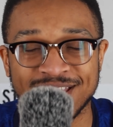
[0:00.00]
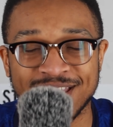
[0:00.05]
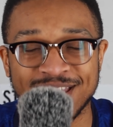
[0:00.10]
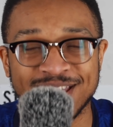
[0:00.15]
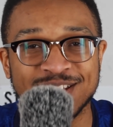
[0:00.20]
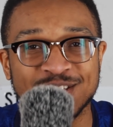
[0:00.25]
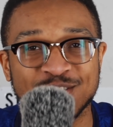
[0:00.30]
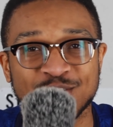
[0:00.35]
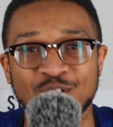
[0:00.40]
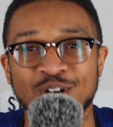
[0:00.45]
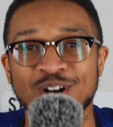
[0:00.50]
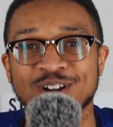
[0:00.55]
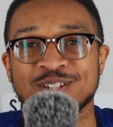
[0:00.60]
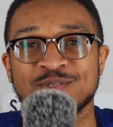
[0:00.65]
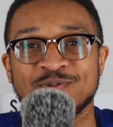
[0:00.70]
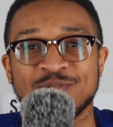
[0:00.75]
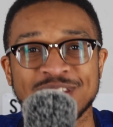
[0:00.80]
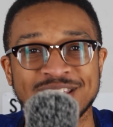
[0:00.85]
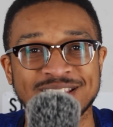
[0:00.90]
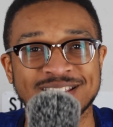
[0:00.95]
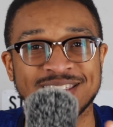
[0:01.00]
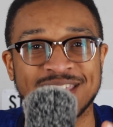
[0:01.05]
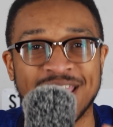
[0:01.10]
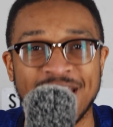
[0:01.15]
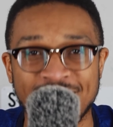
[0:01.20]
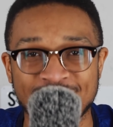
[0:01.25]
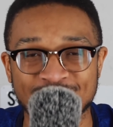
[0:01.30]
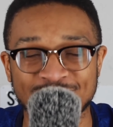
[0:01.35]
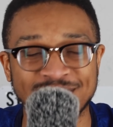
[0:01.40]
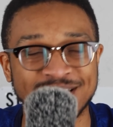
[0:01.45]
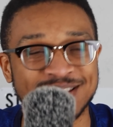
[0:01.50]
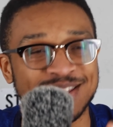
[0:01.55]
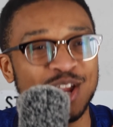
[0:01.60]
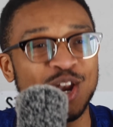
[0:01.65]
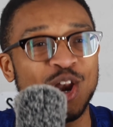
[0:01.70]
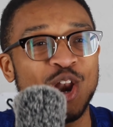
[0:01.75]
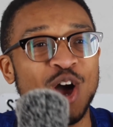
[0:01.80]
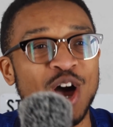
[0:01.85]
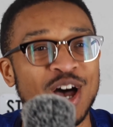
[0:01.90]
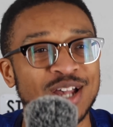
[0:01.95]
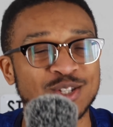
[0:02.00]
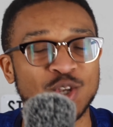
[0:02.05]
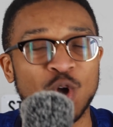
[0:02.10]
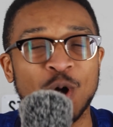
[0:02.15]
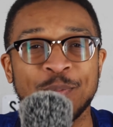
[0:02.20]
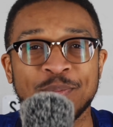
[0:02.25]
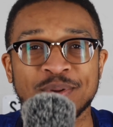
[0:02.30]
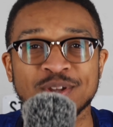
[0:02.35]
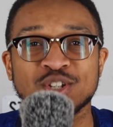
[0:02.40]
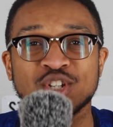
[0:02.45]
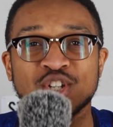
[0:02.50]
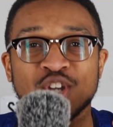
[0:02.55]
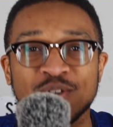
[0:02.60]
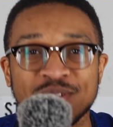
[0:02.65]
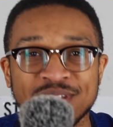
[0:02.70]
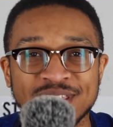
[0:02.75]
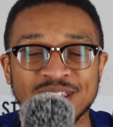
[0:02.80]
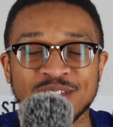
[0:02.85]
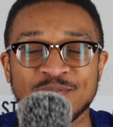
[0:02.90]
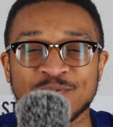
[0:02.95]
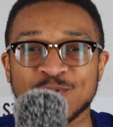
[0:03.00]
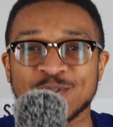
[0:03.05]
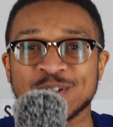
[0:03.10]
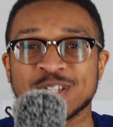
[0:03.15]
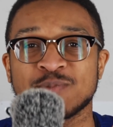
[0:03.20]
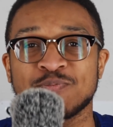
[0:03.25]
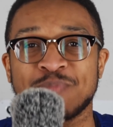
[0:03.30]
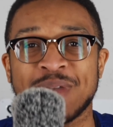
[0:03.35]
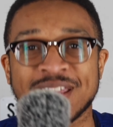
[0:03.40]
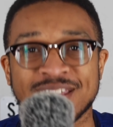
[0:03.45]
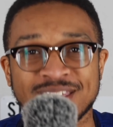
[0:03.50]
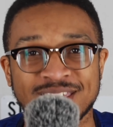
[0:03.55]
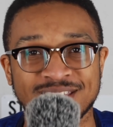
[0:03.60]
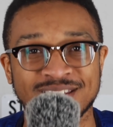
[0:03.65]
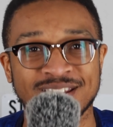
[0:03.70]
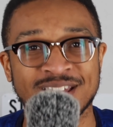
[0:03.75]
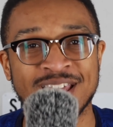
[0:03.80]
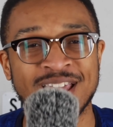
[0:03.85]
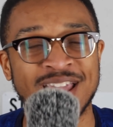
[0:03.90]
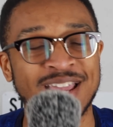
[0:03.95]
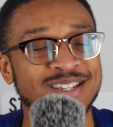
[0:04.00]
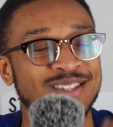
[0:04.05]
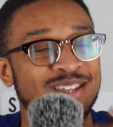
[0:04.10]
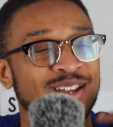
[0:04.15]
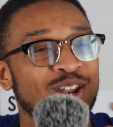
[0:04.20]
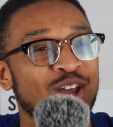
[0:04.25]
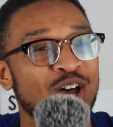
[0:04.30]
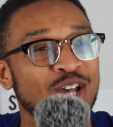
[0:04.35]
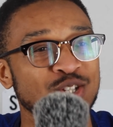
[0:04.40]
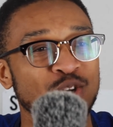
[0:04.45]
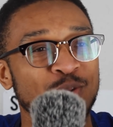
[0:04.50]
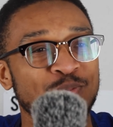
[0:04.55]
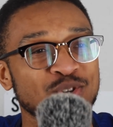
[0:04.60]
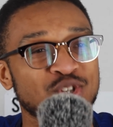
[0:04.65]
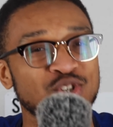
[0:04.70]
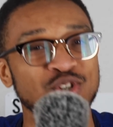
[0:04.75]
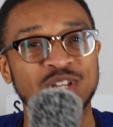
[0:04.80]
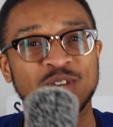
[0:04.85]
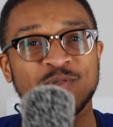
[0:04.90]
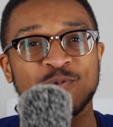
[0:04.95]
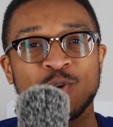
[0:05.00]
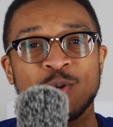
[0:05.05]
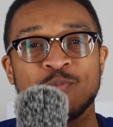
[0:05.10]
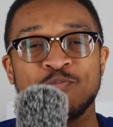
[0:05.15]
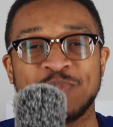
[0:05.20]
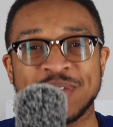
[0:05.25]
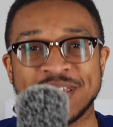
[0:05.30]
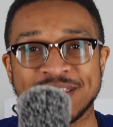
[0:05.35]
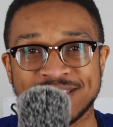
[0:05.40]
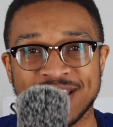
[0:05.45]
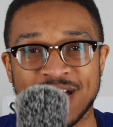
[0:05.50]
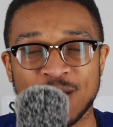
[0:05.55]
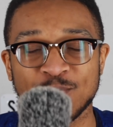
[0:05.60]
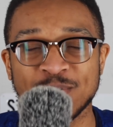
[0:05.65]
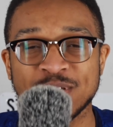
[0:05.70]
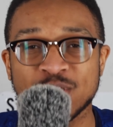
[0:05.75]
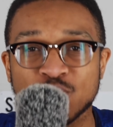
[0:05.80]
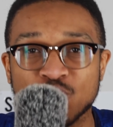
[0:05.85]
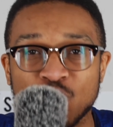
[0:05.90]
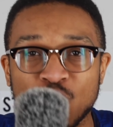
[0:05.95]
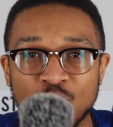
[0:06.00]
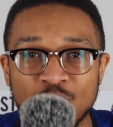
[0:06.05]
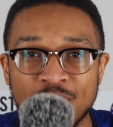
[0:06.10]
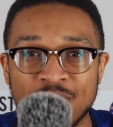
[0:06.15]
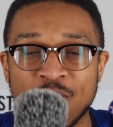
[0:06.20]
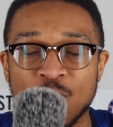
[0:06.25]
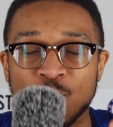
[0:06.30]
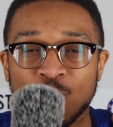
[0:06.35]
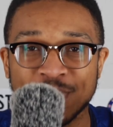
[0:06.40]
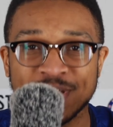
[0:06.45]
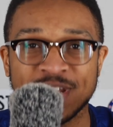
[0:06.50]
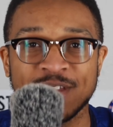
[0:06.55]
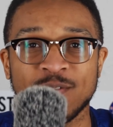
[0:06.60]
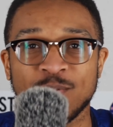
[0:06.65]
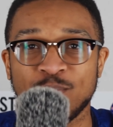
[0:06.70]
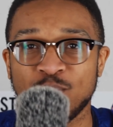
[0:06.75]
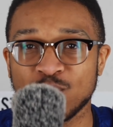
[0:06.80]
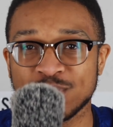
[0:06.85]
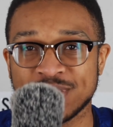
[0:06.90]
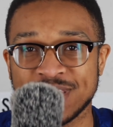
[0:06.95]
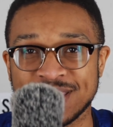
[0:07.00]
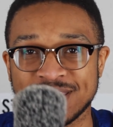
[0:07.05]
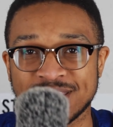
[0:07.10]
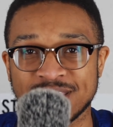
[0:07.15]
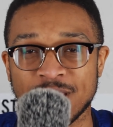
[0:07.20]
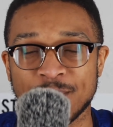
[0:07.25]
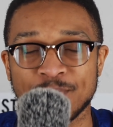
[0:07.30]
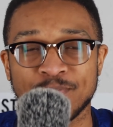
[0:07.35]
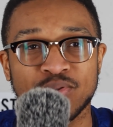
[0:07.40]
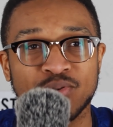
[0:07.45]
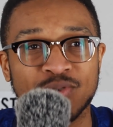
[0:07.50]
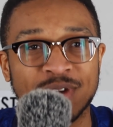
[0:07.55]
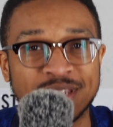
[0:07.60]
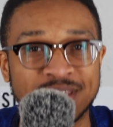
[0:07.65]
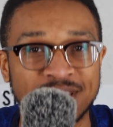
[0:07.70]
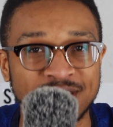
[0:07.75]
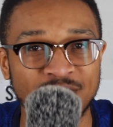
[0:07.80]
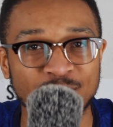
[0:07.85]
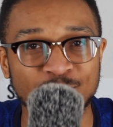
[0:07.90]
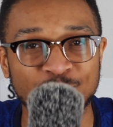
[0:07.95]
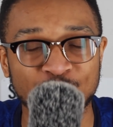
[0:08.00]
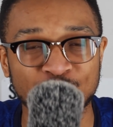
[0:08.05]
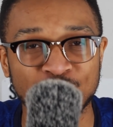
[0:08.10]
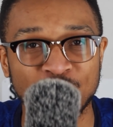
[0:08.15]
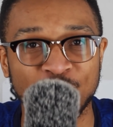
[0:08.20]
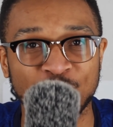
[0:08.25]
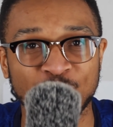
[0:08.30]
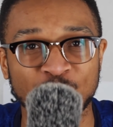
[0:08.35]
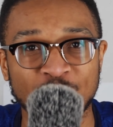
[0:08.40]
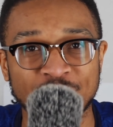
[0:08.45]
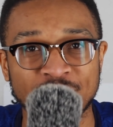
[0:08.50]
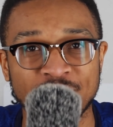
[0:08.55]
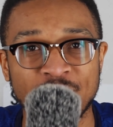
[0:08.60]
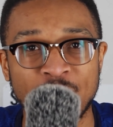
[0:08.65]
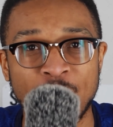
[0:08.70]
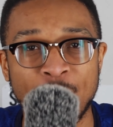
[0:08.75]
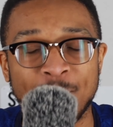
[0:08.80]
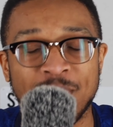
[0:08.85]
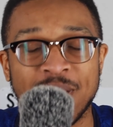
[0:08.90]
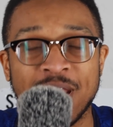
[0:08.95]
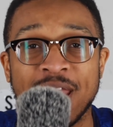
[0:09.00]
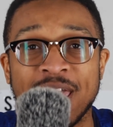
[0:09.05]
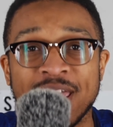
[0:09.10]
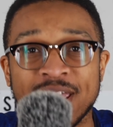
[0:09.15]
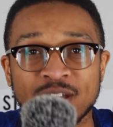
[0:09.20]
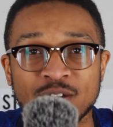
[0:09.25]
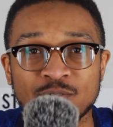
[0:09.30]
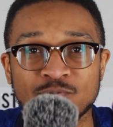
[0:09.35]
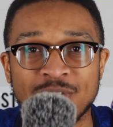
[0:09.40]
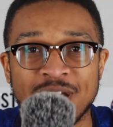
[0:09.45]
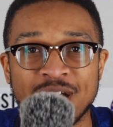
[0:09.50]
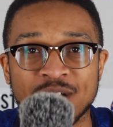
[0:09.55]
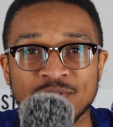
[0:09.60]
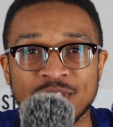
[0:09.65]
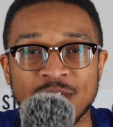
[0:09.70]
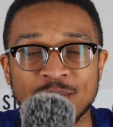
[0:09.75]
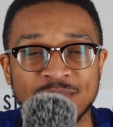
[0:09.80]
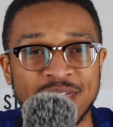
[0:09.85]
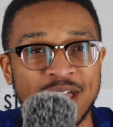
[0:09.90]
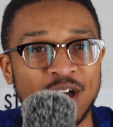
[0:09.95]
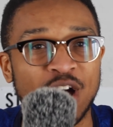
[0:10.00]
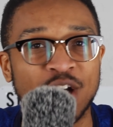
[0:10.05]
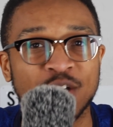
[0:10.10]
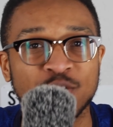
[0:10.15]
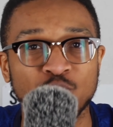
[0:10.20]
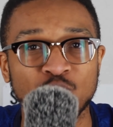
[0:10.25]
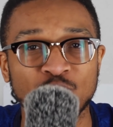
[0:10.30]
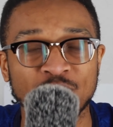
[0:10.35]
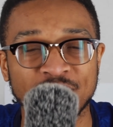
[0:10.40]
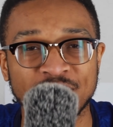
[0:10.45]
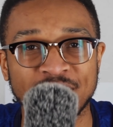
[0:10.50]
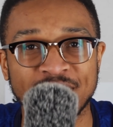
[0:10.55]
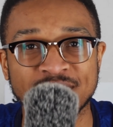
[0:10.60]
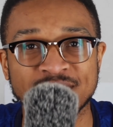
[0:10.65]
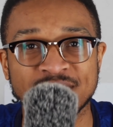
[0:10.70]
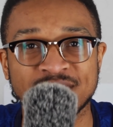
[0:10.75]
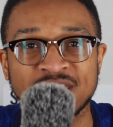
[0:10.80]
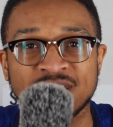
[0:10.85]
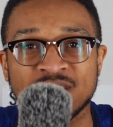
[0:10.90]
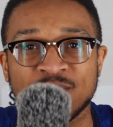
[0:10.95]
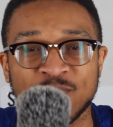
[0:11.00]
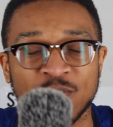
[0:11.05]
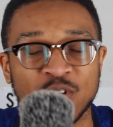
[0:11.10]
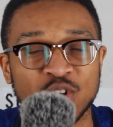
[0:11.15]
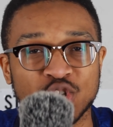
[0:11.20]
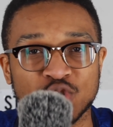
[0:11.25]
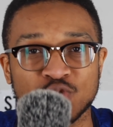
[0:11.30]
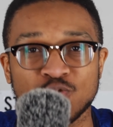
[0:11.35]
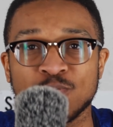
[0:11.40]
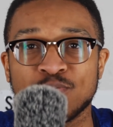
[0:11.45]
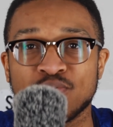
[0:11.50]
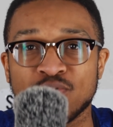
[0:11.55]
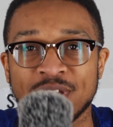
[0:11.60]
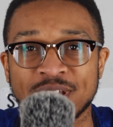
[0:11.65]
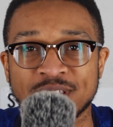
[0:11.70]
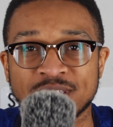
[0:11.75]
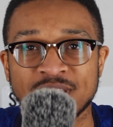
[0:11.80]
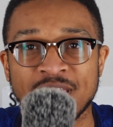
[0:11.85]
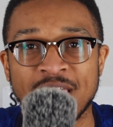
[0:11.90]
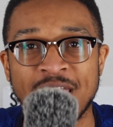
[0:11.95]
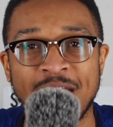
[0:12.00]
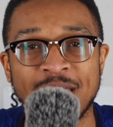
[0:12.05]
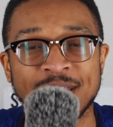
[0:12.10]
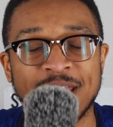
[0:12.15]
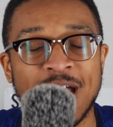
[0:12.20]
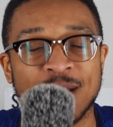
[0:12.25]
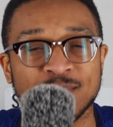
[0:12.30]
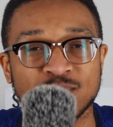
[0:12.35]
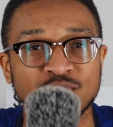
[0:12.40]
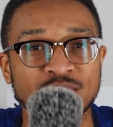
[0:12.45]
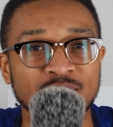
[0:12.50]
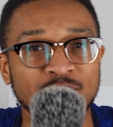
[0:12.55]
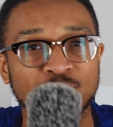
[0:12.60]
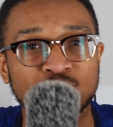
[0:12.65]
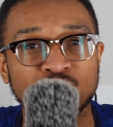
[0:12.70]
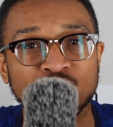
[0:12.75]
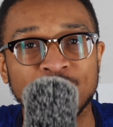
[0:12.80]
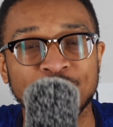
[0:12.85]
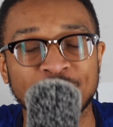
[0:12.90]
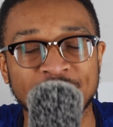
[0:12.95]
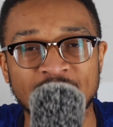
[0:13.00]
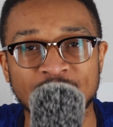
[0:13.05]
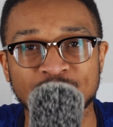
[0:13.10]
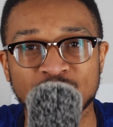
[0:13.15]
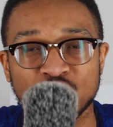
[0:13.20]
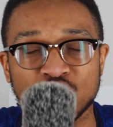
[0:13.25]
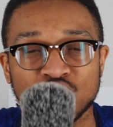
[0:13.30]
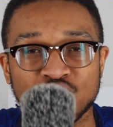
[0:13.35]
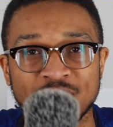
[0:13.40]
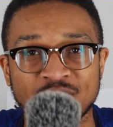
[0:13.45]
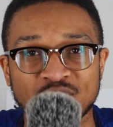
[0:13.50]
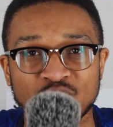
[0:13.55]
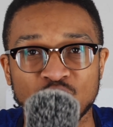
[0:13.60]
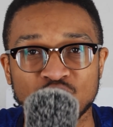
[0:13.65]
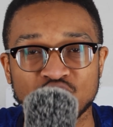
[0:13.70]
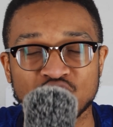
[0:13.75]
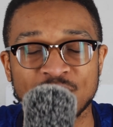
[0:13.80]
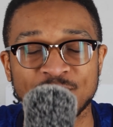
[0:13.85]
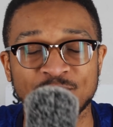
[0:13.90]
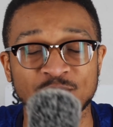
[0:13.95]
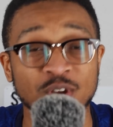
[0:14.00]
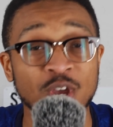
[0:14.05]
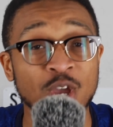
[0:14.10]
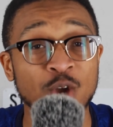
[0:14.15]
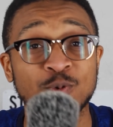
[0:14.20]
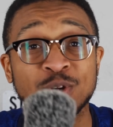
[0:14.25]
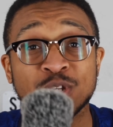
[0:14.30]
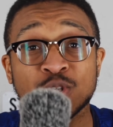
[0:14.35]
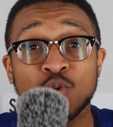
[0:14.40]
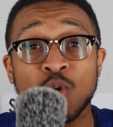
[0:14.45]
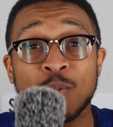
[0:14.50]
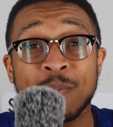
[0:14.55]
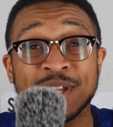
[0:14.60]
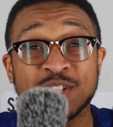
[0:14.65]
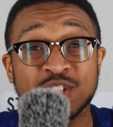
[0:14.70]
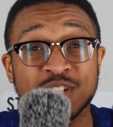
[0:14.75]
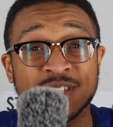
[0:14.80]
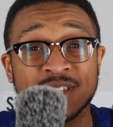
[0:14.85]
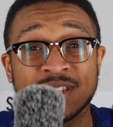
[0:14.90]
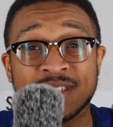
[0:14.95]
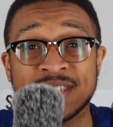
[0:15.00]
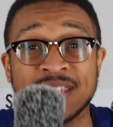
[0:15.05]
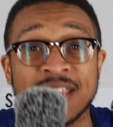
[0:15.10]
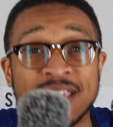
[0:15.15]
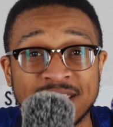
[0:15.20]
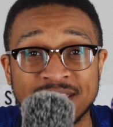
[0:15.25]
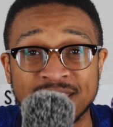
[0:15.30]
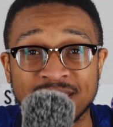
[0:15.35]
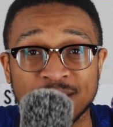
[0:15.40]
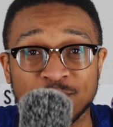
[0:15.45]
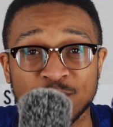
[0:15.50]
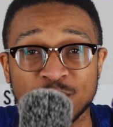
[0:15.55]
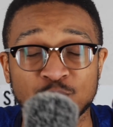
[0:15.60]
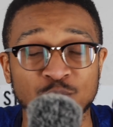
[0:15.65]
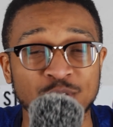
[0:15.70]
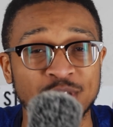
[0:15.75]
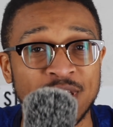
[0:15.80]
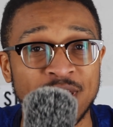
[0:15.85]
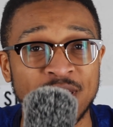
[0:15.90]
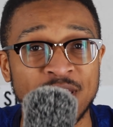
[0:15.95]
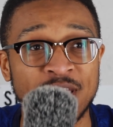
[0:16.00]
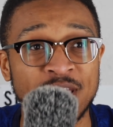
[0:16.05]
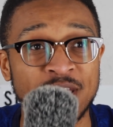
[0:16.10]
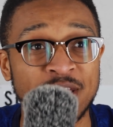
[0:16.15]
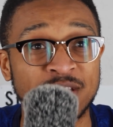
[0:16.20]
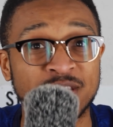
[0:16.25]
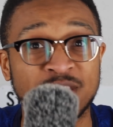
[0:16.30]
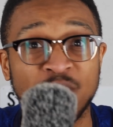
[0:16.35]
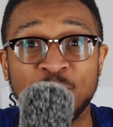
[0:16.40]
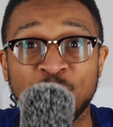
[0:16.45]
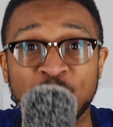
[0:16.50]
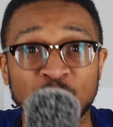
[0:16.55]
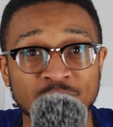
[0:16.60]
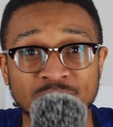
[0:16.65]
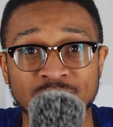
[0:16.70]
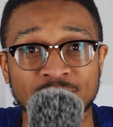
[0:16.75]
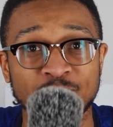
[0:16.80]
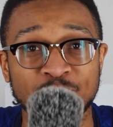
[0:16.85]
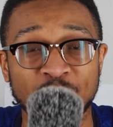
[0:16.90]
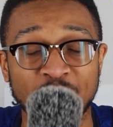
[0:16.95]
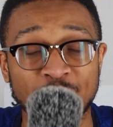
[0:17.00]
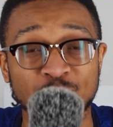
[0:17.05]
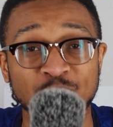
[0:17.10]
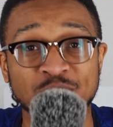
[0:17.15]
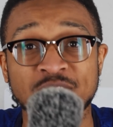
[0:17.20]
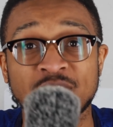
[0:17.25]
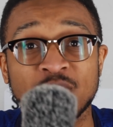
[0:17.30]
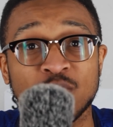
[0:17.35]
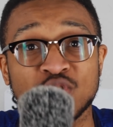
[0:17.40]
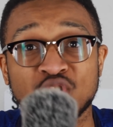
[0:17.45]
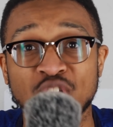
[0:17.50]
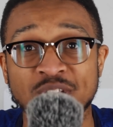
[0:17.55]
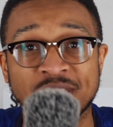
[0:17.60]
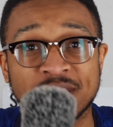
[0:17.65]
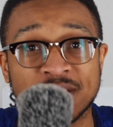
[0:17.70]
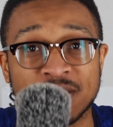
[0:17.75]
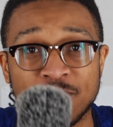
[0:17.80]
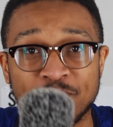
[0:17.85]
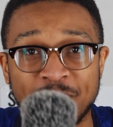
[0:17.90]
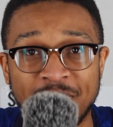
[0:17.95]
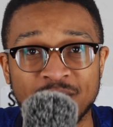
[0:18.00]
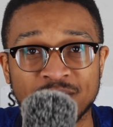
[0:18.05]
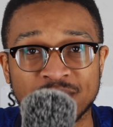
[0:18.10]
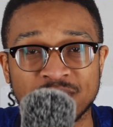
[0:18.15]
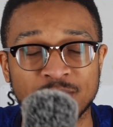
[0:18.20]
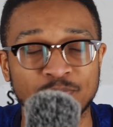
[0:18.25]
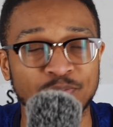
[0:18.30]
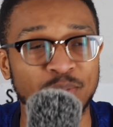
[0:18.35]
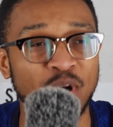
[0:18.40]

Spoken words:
in charge for this game, and it's the last opportunity for a spanking. It's the last opportunity for a beatdown. We saw what Liverpool did to them, pressing them from the front, playing around them, their unorganized, dysfunctional press, and absolutely ripping them to shreds at Old Trafford. We saw what Manchester City did, which was different, but it was still just as embarrassing.